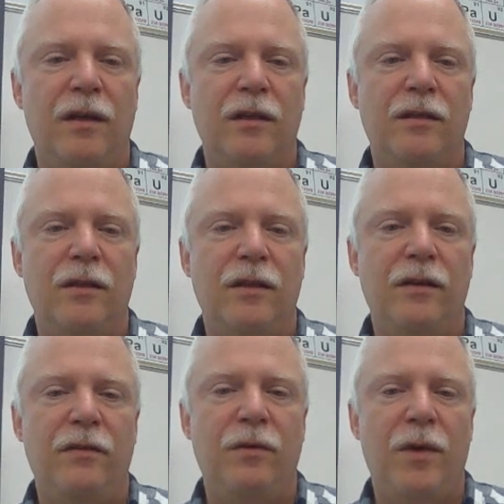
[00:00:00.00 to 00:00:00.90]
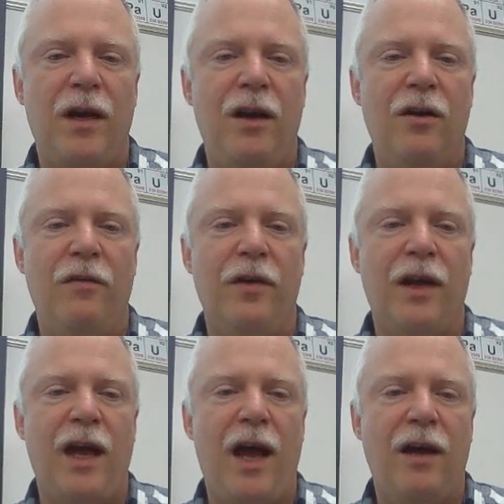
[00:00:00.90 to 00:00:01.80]
So the, you might hear of a
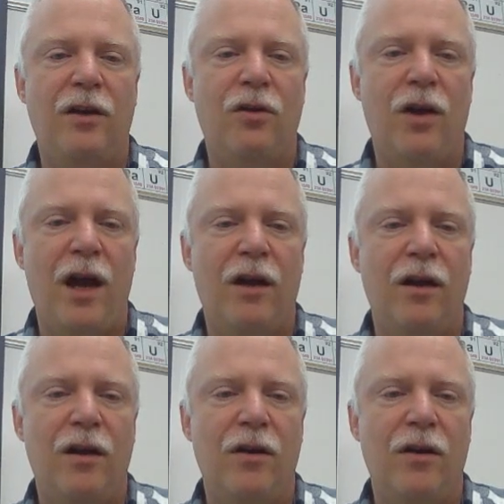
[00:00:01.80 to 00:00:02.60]
cat cracker,